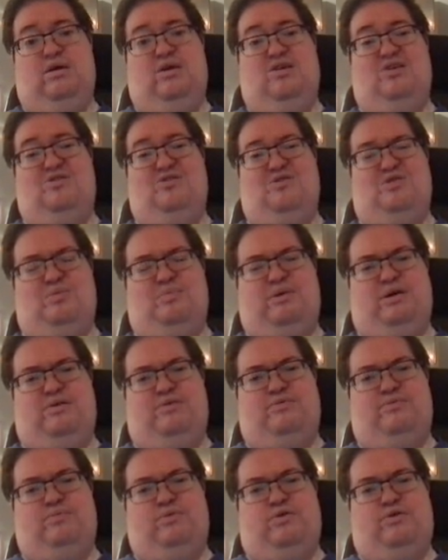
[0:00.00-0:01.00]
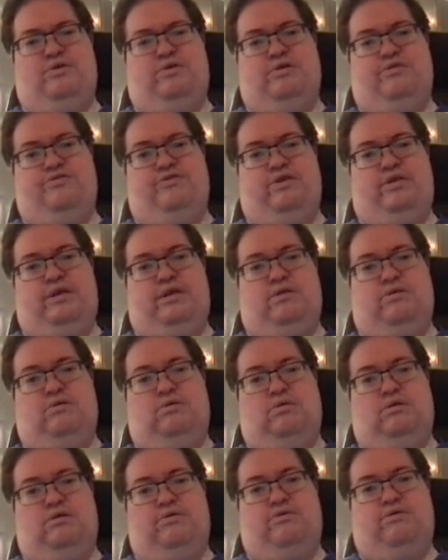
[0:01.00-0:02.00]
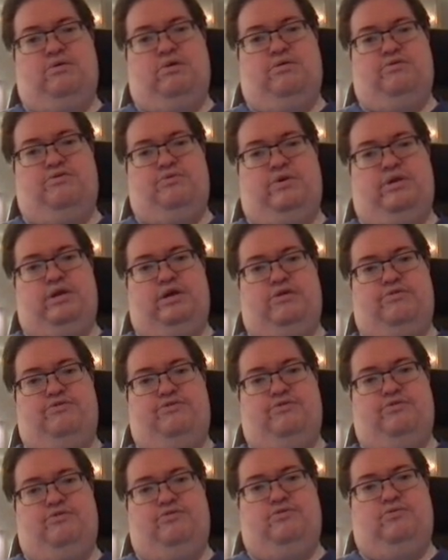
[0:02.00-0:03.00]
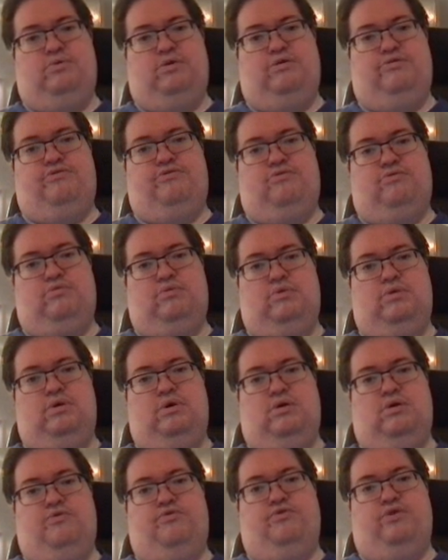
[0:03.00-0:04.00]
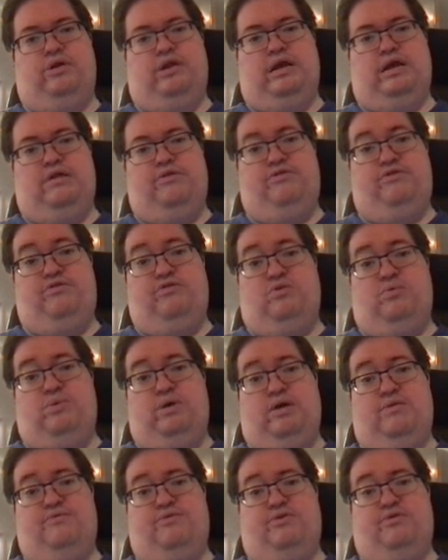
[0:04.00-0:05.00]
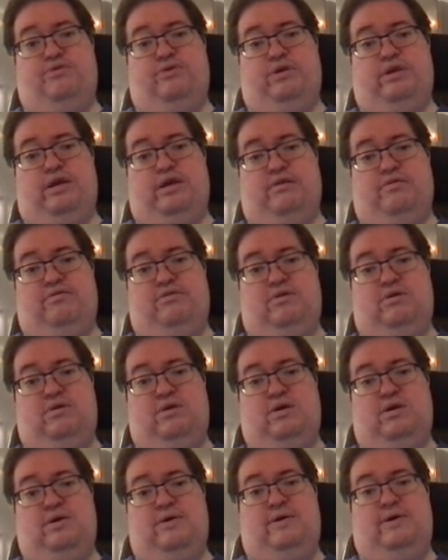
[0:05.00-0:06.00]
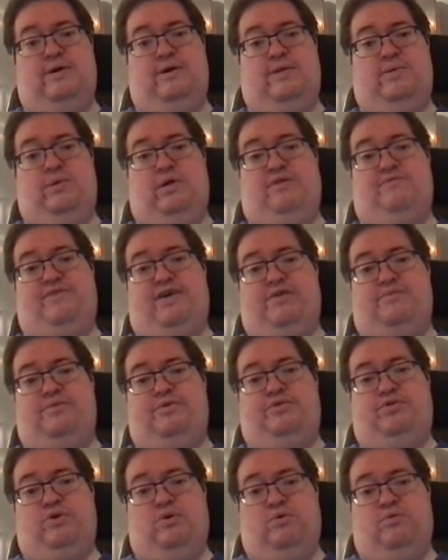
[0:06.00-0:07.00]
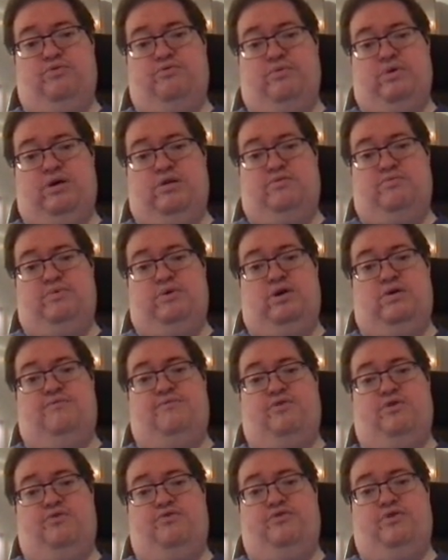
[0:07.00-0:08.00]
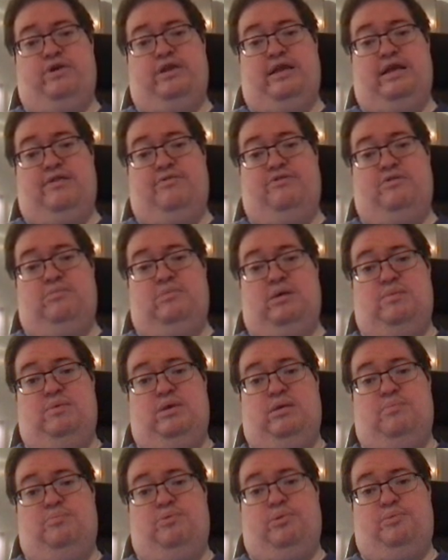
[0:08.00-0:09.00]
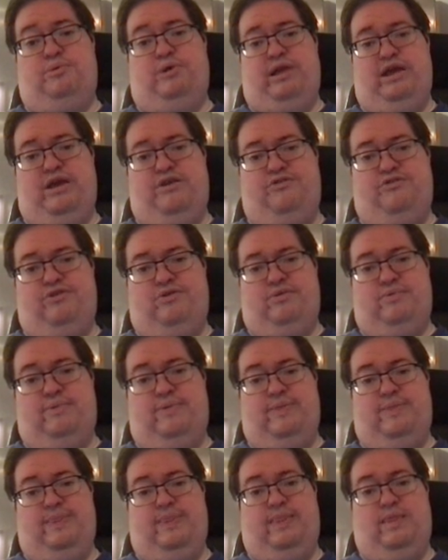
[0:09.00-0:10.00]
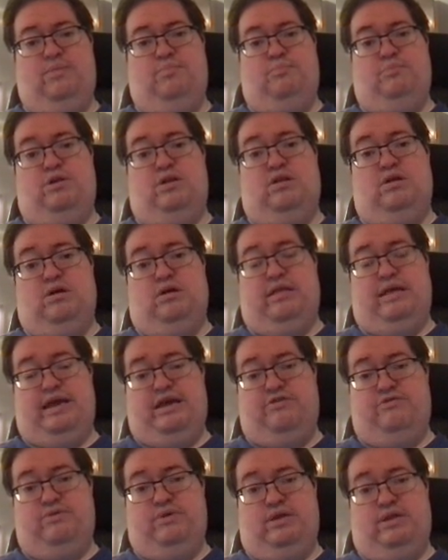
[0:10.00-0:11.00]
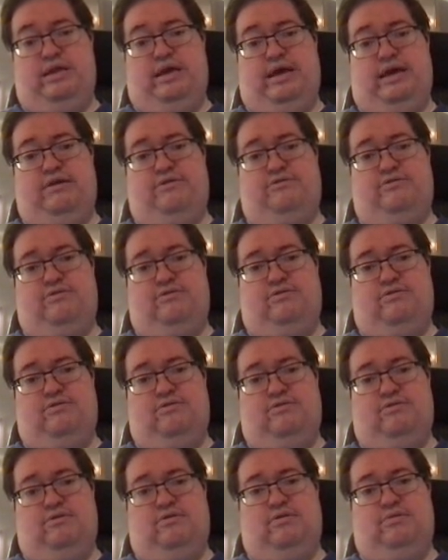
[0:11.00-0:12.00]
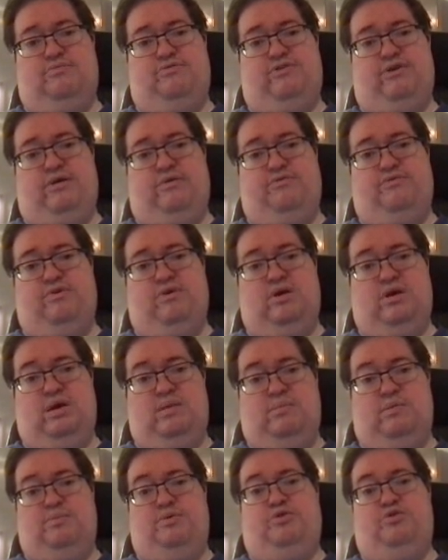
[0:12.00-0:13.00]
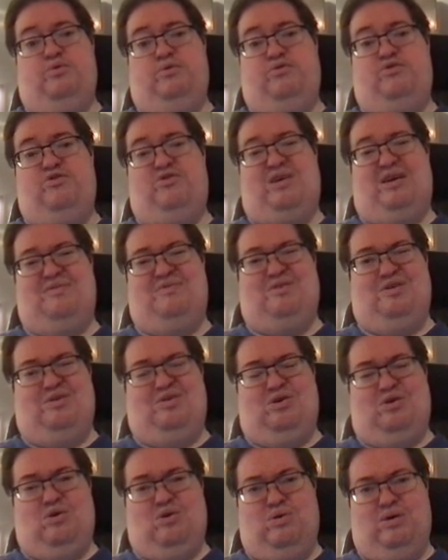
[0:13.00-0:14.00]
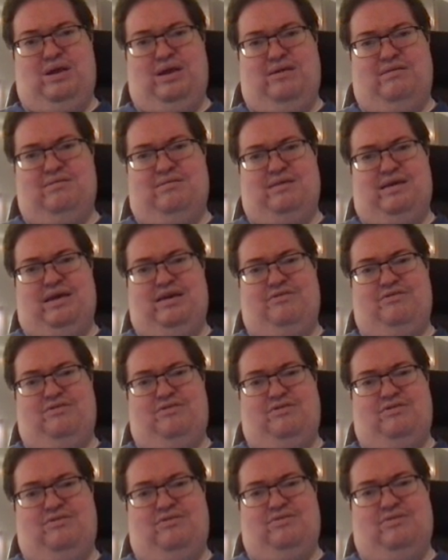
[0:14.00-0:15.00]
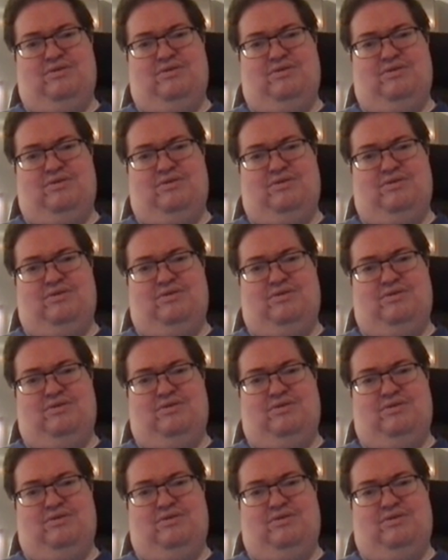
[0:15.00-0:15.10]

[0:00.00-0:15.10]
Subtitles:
So you might wonder, does that not contradict to this orthogonality? Don't we have orthogonality? Well, in fact, we don't, right? We have orthogonality maybe in population, but not actually in the axes themselves. But we do just have uncorrelated axes.